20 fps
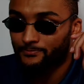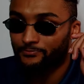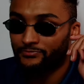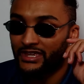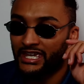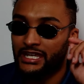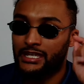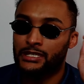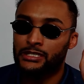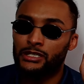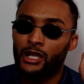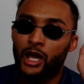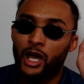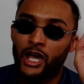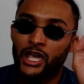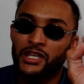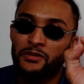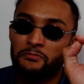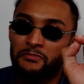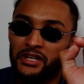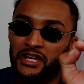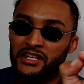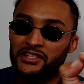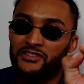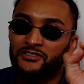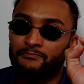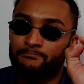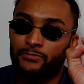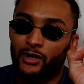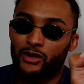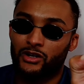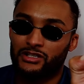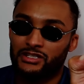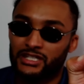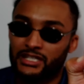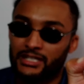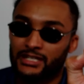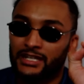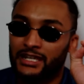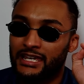In 9 minutes of
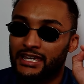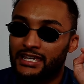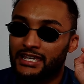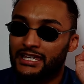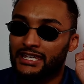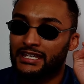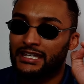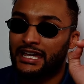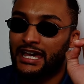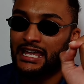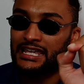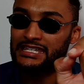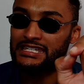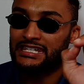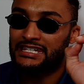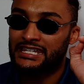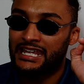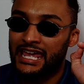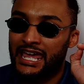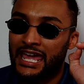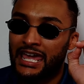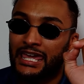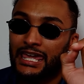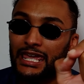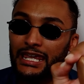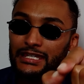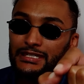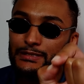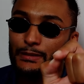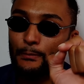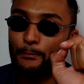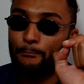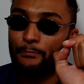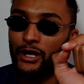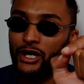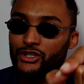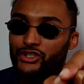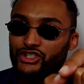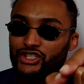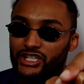boxing, he landed 8
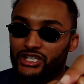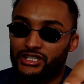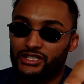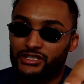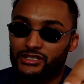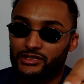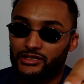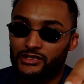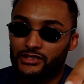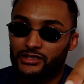punches.